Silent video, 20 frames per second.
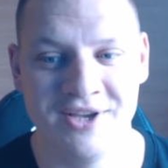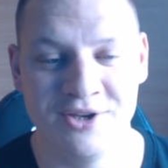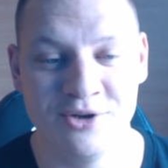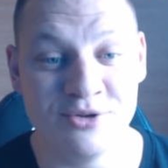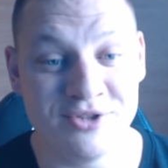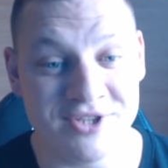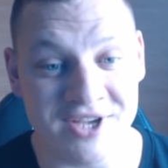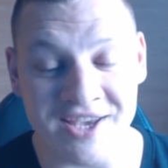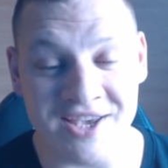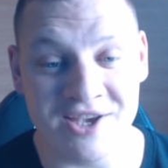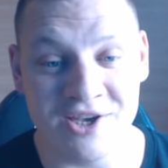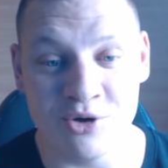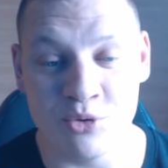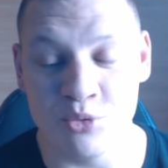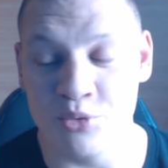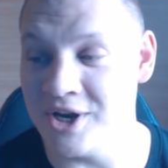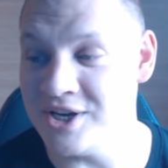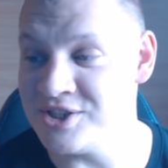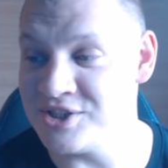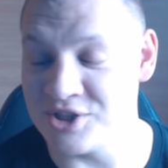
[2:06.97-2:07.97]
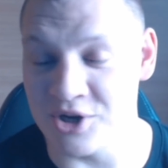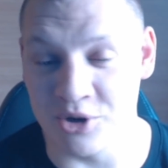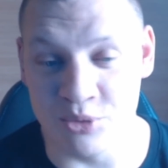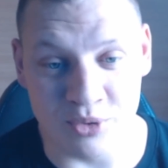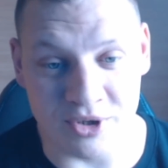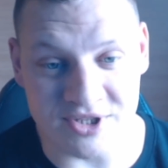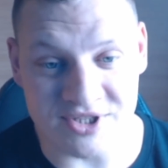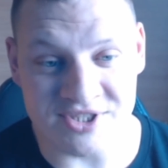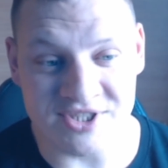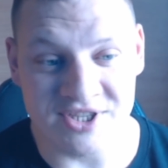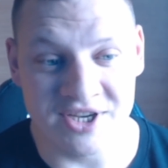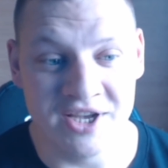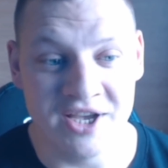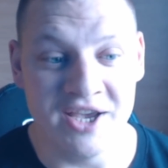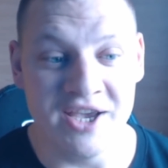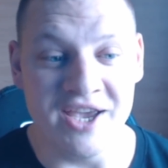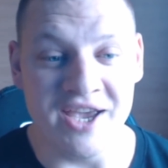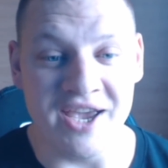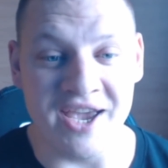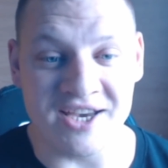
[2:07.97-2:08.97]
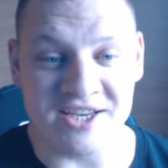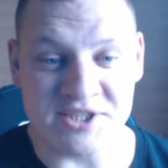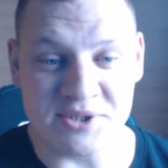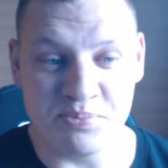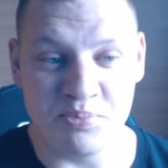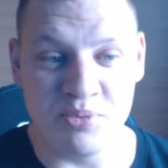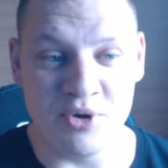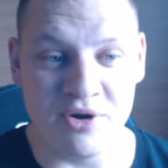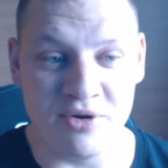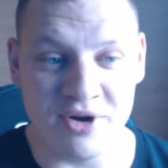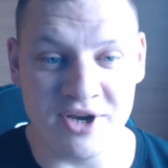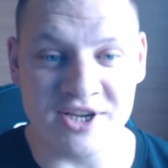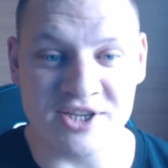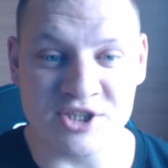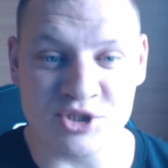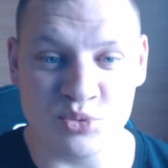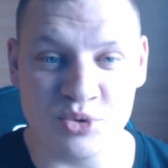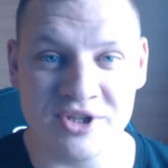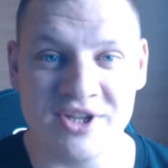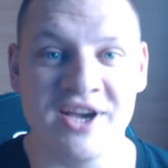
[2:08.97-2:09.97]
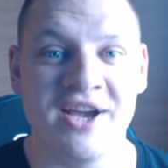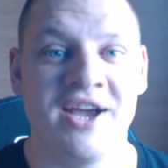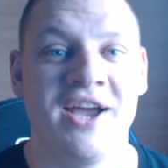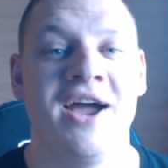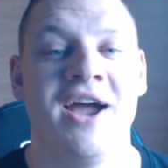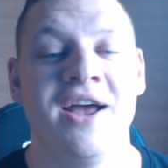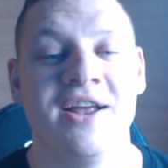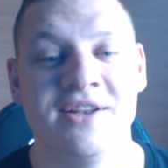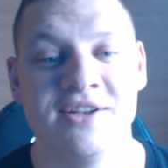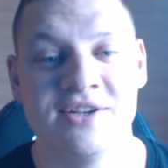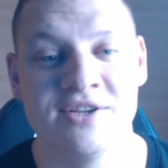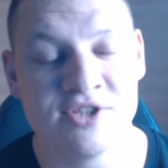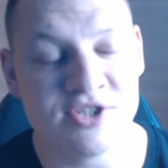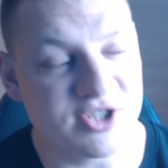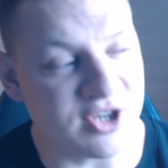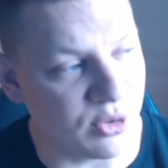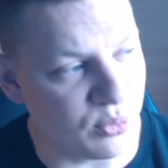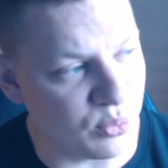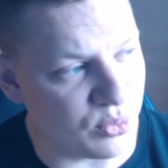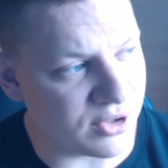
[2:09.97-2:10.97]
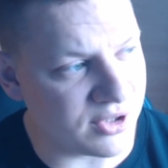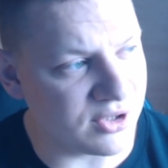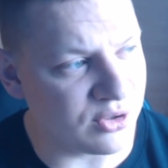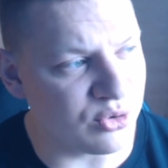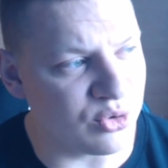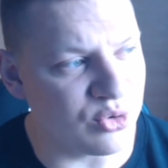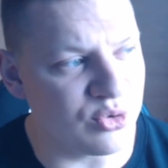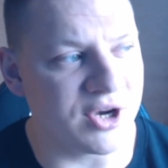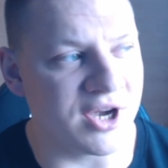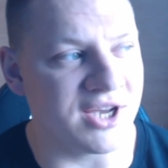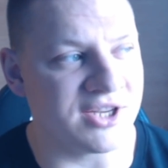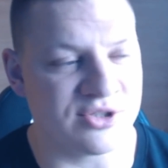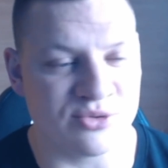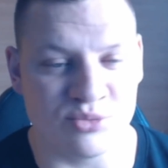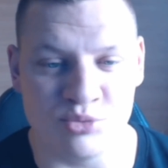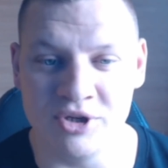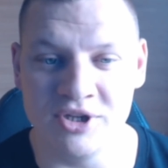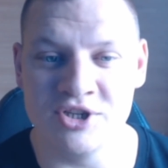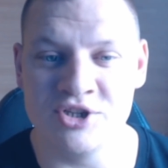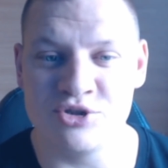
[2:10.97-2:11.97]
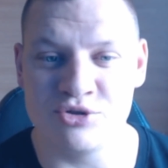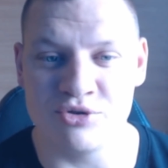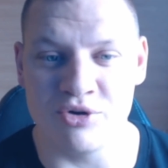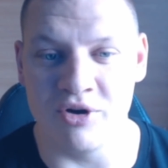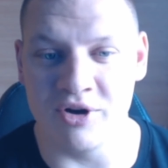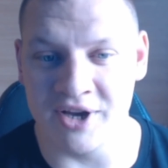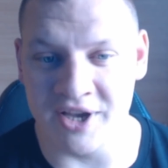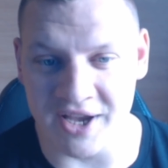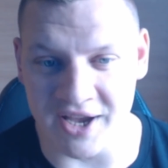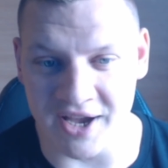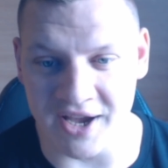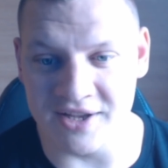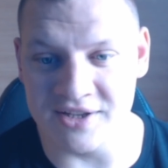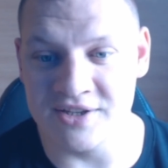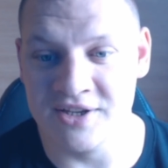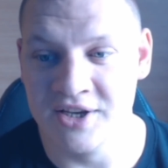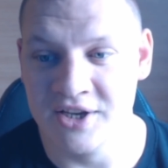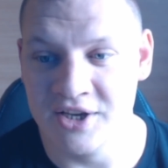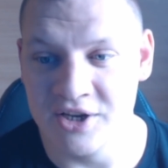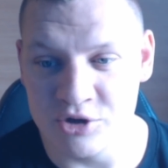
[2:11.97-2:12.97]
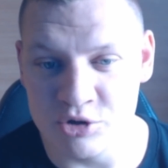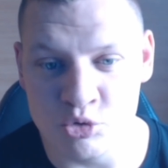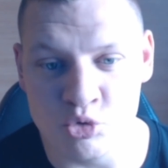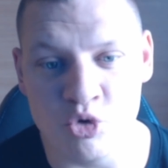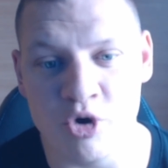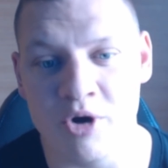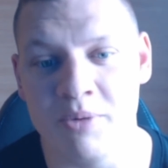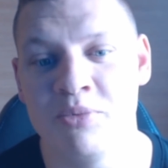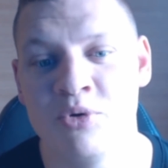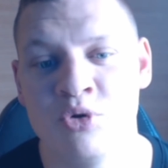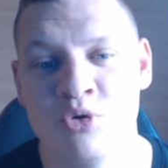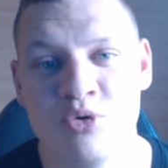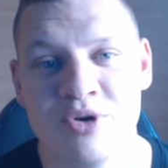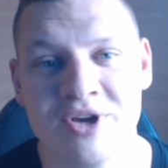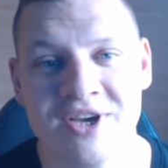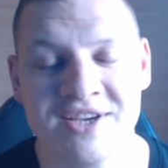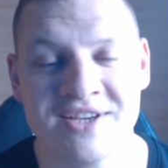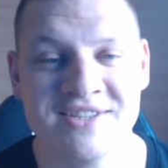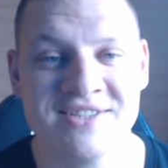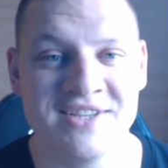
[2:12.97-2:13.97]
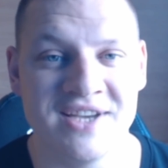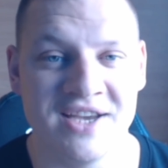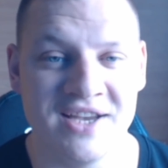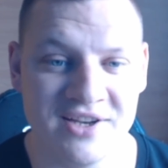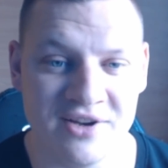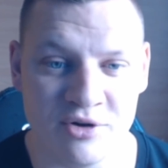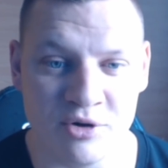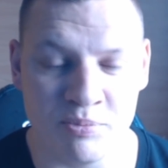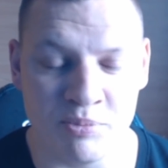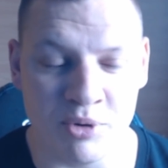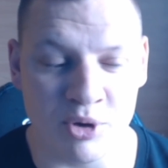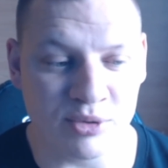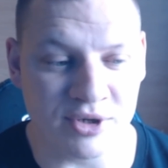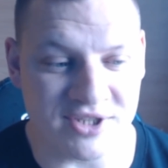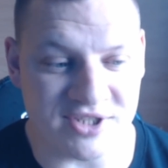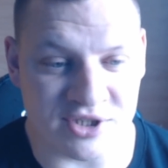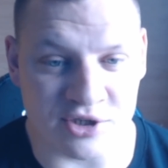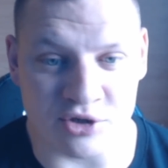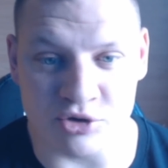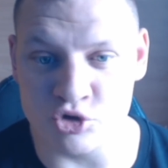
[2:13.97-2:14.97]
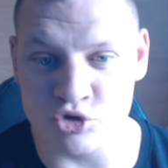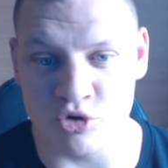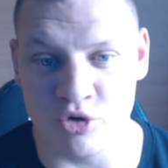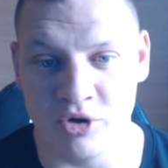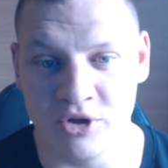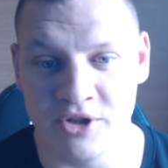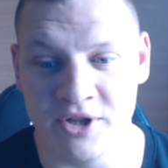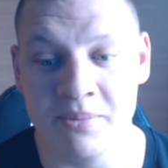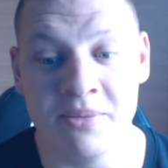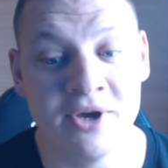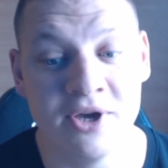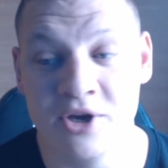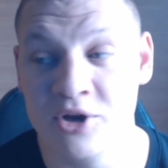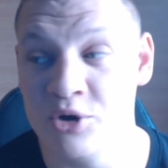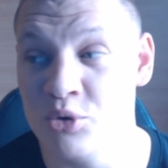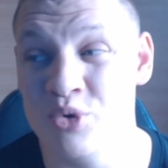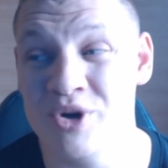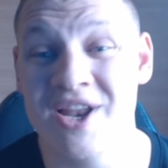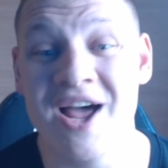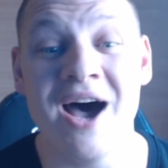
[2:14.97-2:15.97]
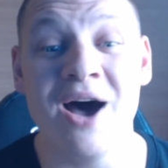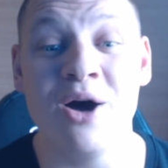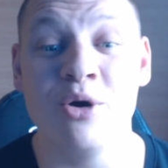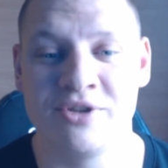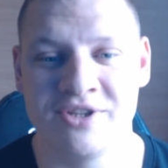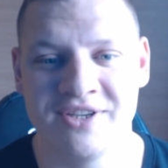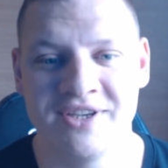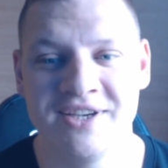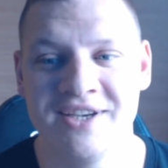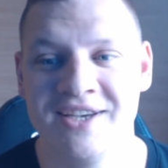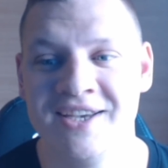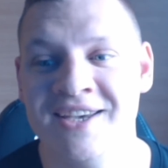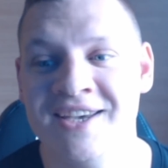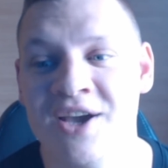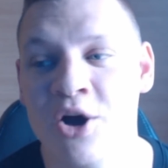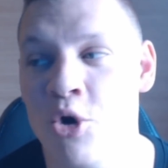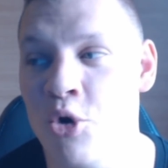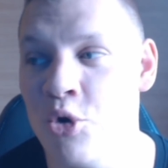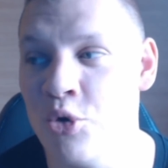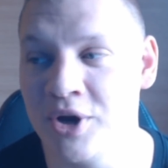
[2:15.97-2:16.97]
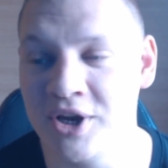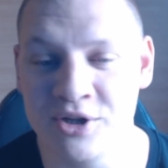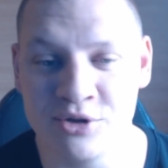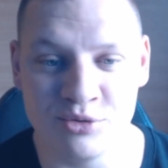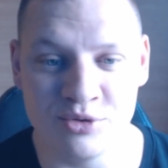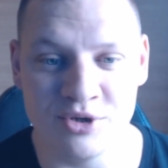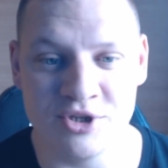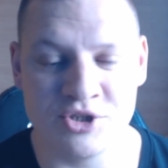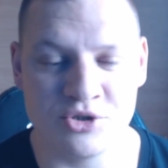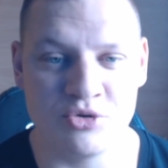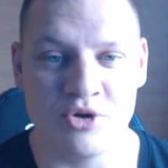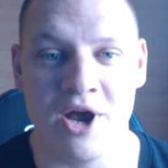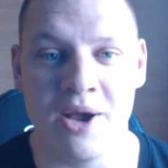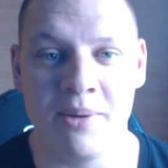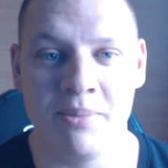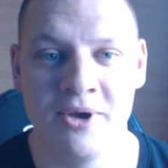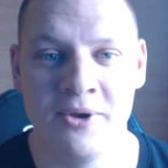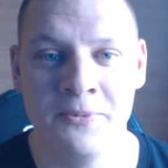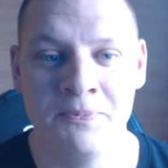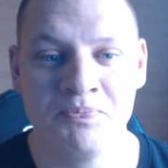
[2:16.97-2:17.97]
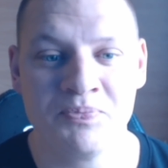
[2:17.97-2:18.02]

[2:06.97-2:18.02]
You're taking away someone's experience with the hand, someone who has really strong hand grip, who can contain their opponents, control them without going to the strap.